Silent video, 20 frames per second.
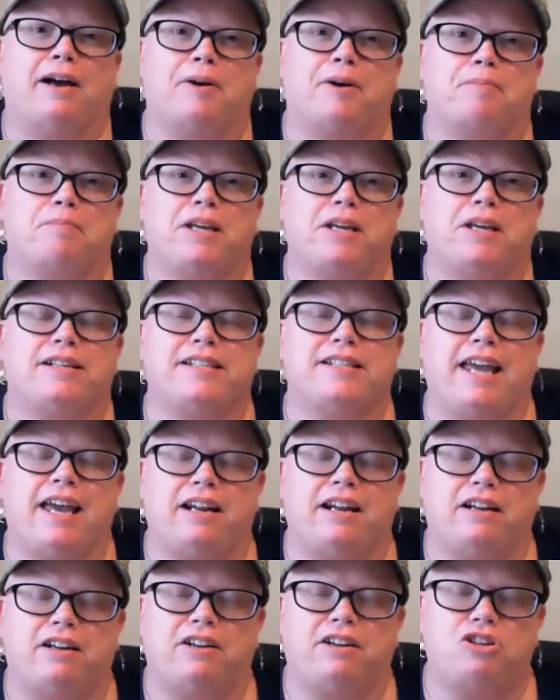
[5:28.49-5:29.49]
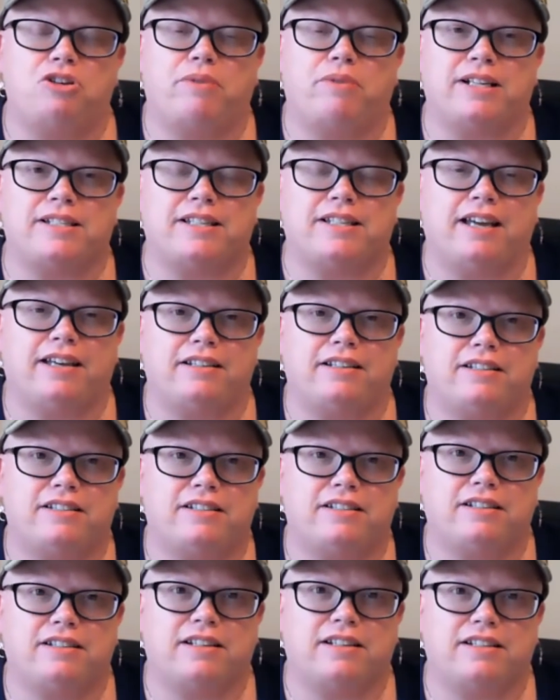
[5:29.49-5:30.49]
because Canada and US had
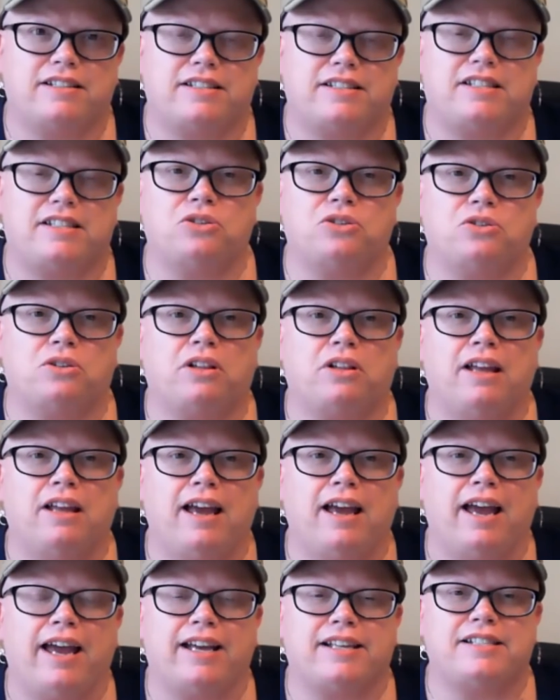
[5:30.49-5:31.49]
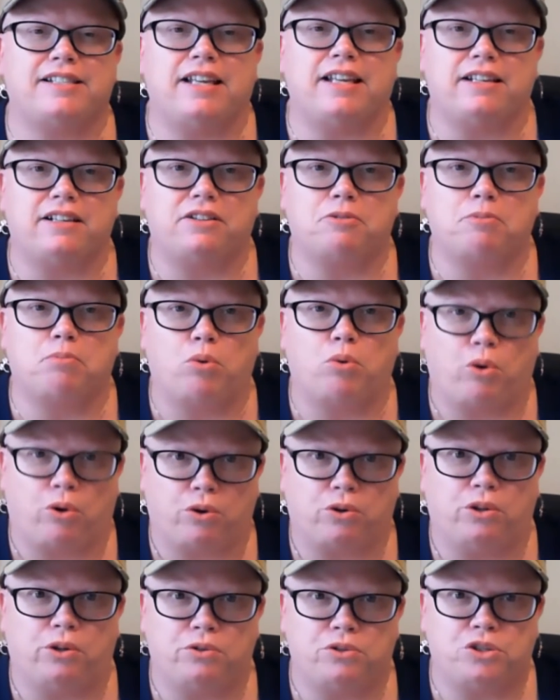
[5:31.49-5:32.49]
still extended the border
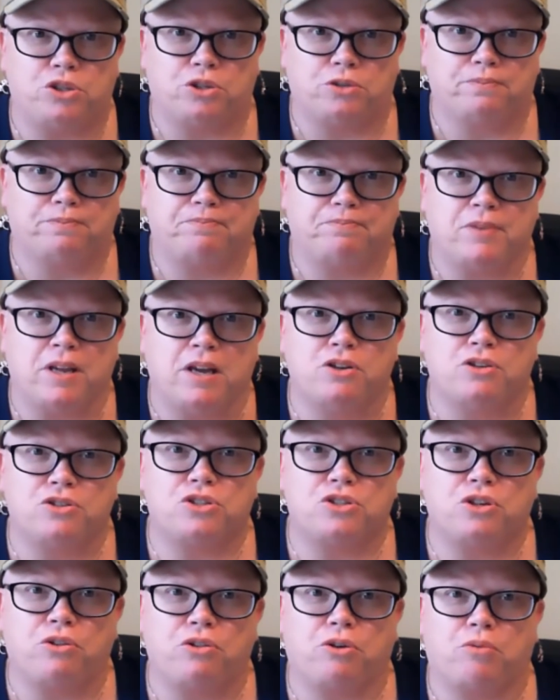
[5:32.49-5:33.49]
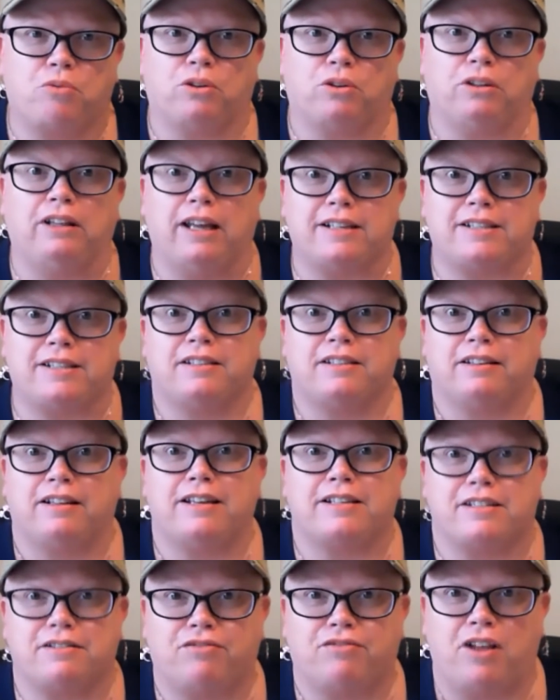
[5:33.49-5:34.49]
closure. So there were less and
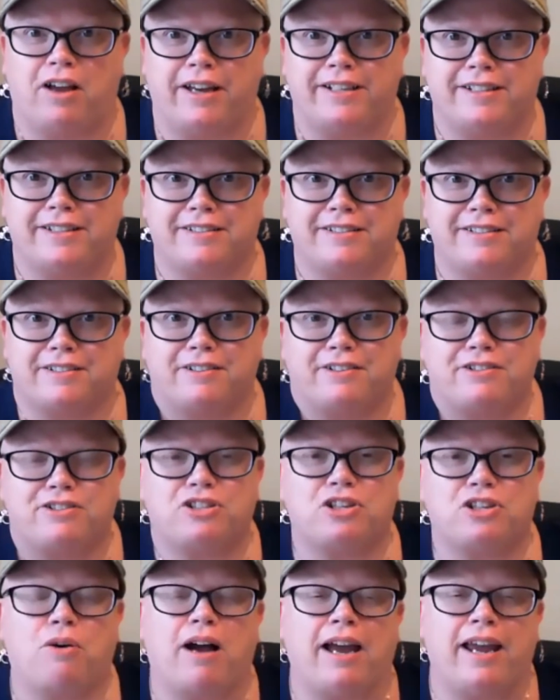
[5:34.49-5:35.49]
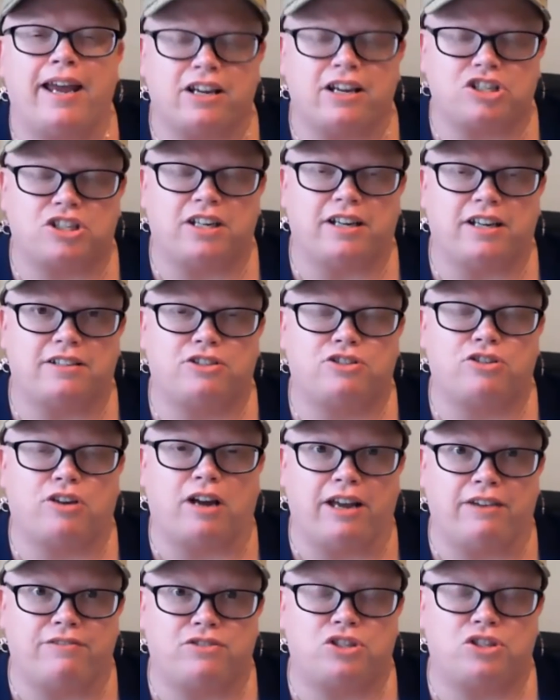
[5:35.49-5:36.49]
less flights. So I actually had to
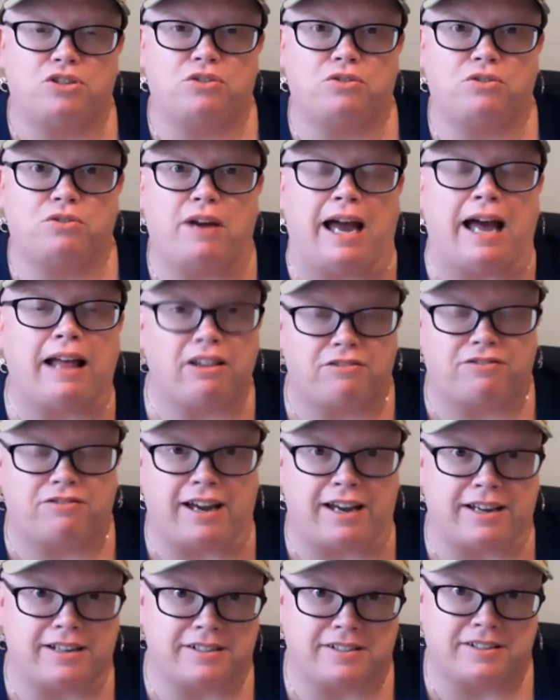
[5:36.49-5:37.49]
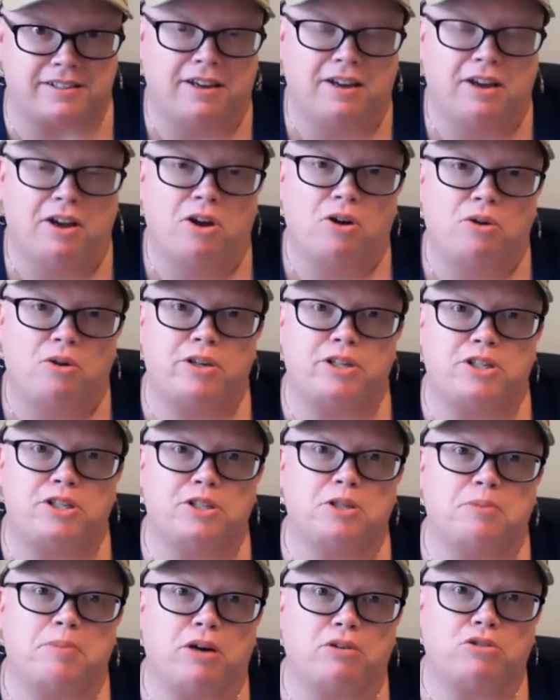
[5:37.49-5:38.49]
drive to Halifax, which
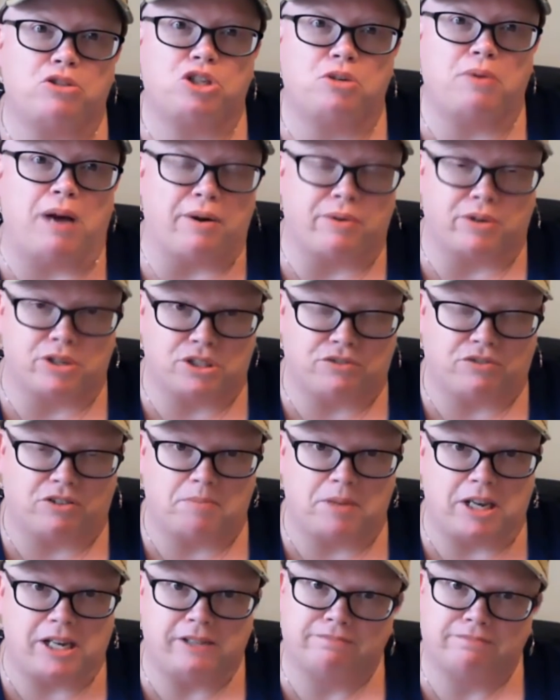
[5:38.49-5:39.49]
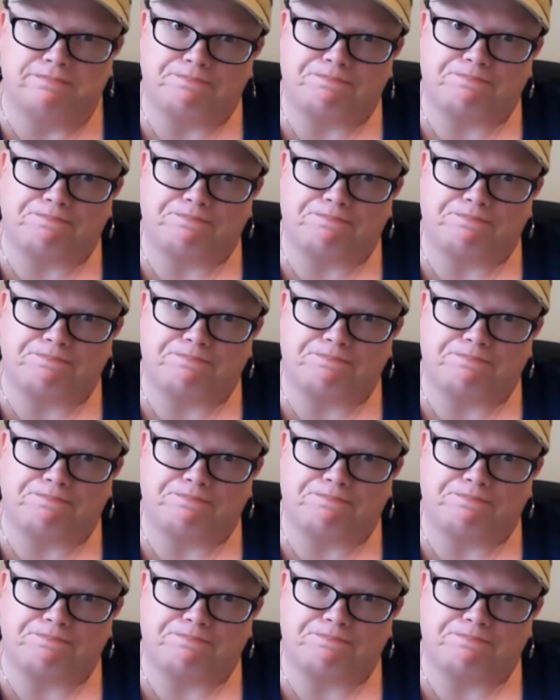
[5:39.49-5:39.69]
is about 2 hours for me.